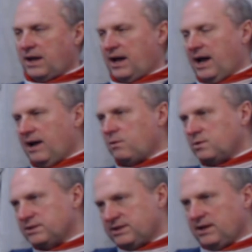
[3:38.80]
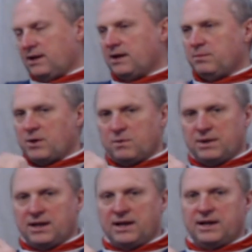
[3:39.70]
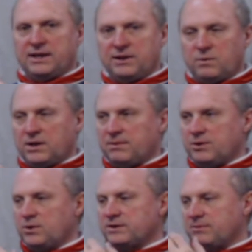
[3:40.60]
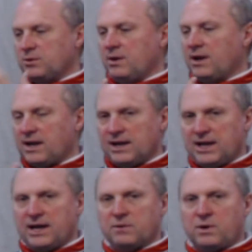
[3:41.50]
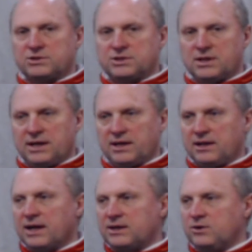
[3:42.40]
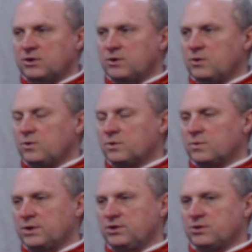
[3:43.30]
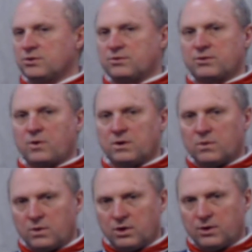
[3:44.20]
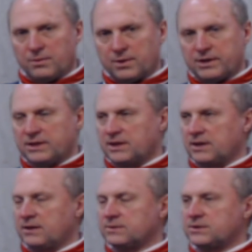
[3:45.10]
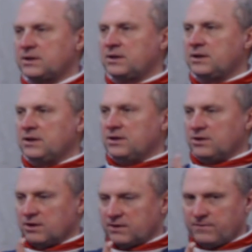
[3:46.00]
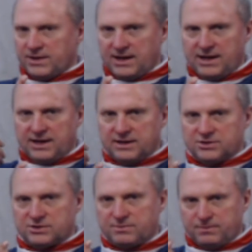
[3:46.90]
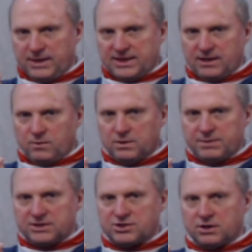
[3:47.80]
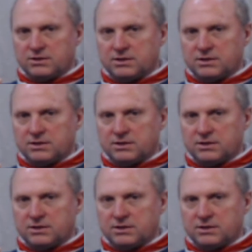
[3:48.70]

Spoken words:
I want to see a lot of bow in my line, and what I'm doing is I'm doing a lot of line watching, like you do when you're throwing a worm or anything else. You're looking for that line to just make that one big jerk